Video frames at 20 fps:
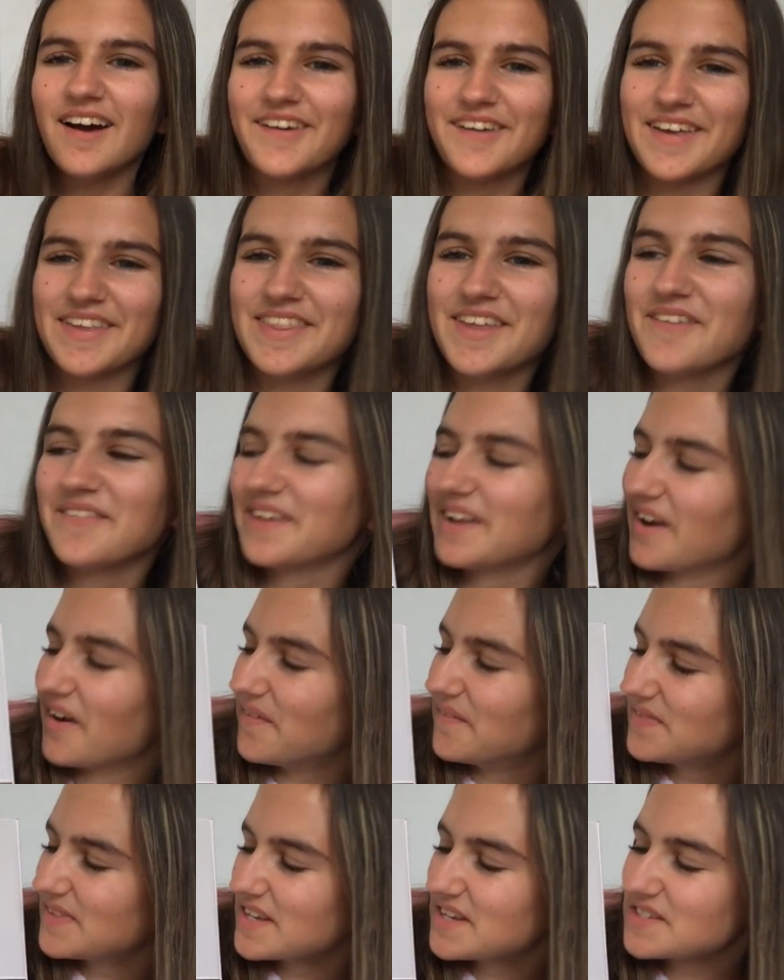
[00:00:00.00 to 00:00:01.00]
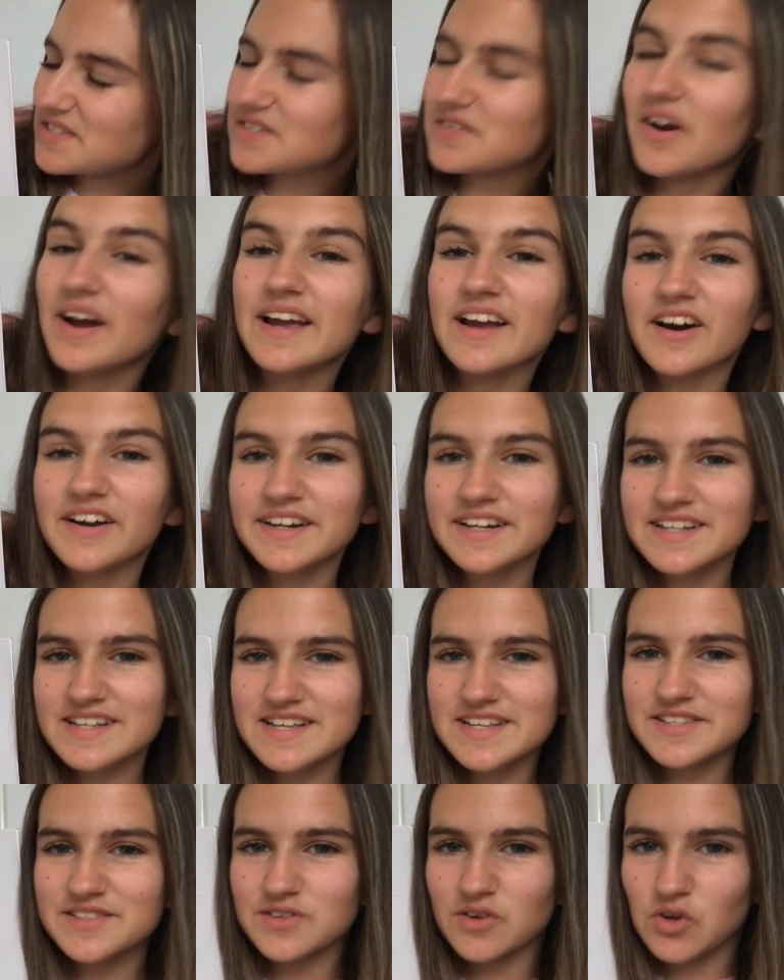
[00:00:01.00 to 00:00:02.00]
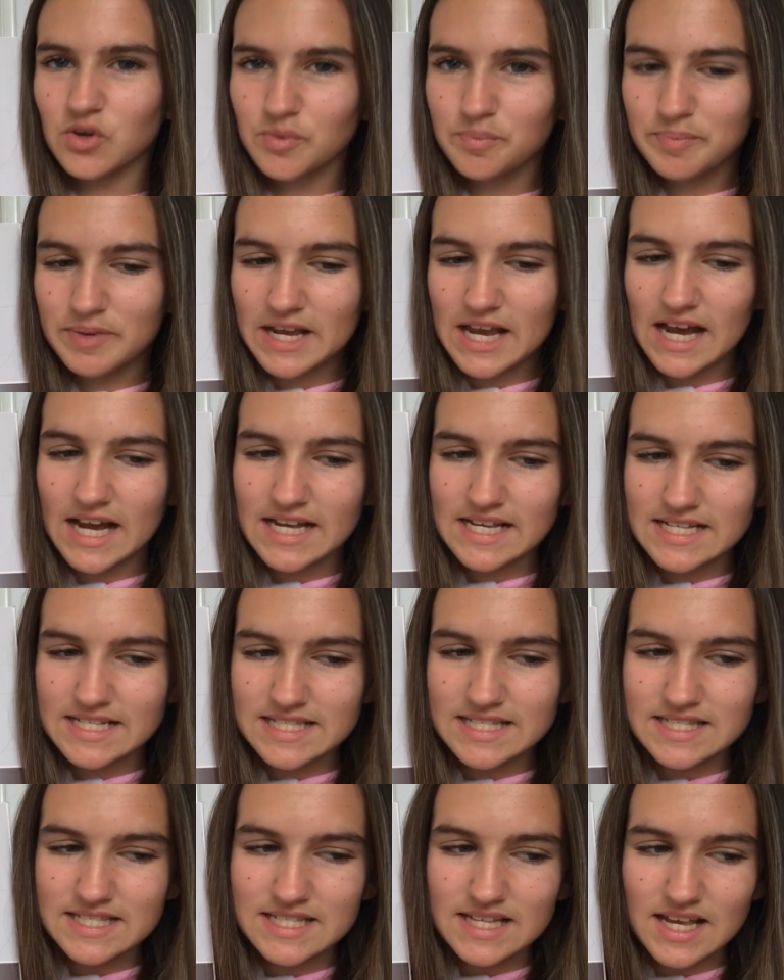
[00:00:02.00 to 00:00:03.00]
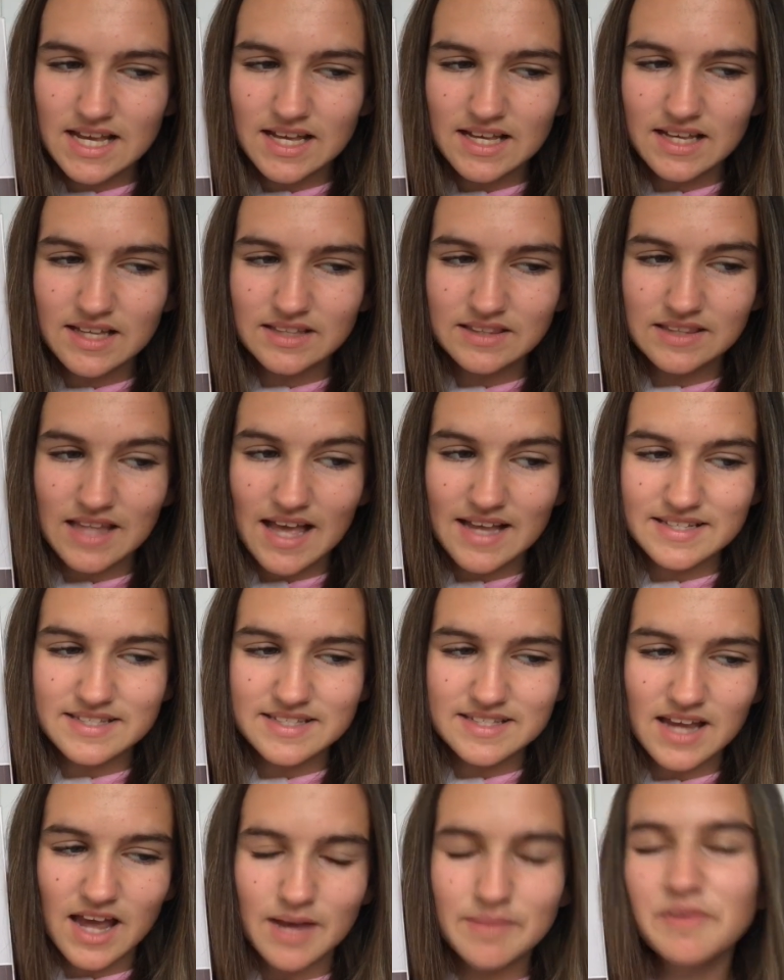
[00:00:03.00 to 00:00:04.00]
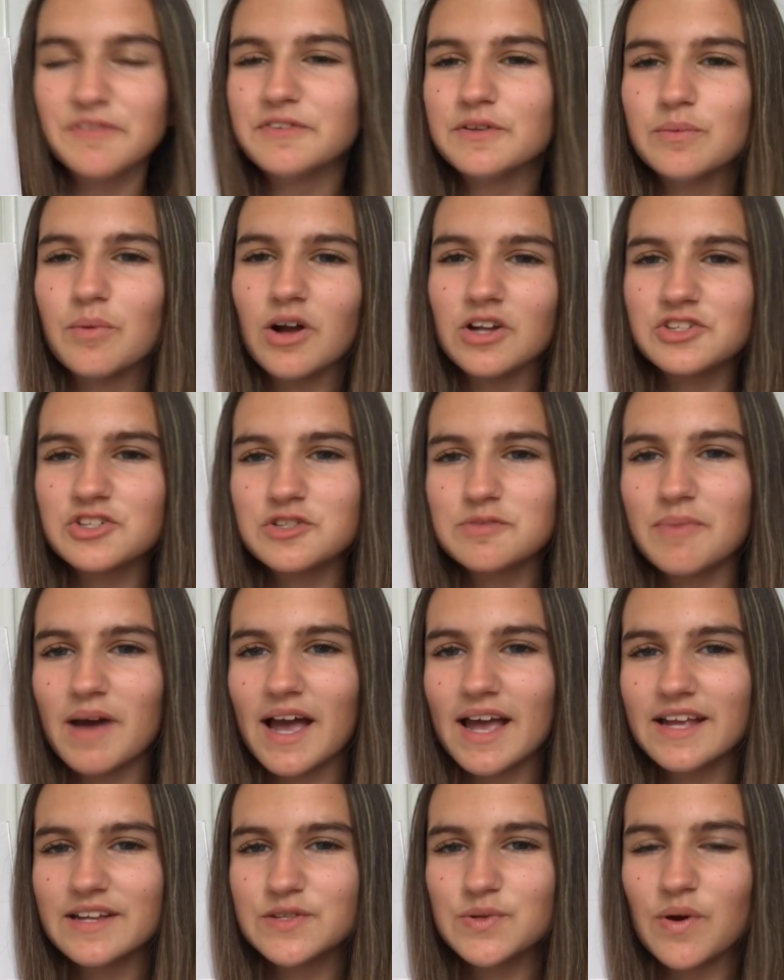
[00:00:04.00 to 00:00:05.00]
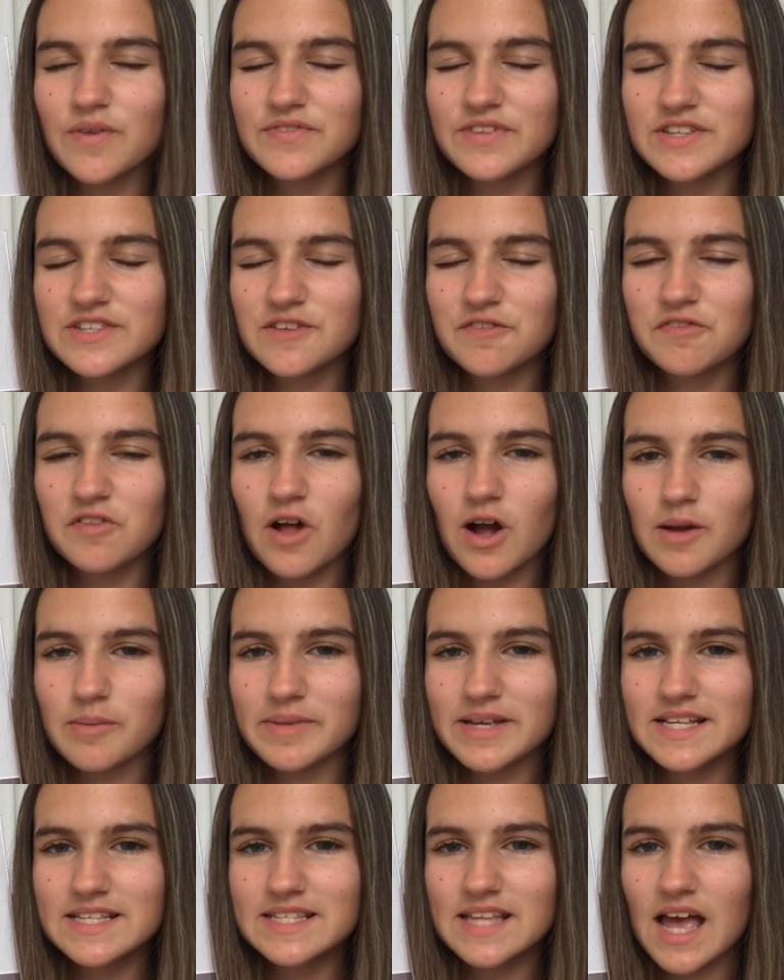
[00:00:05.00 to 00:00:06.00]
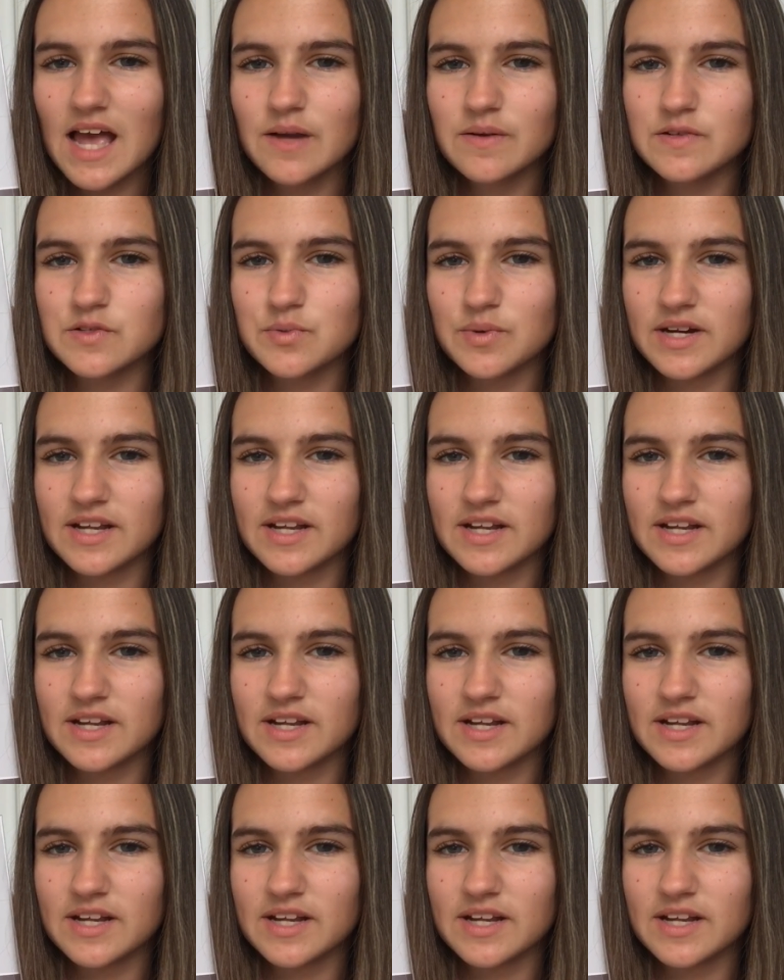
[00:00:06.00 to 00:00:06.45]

Okay, there we go. So I got an easel because last time, if you watched my 12 days of Vlogmas, I was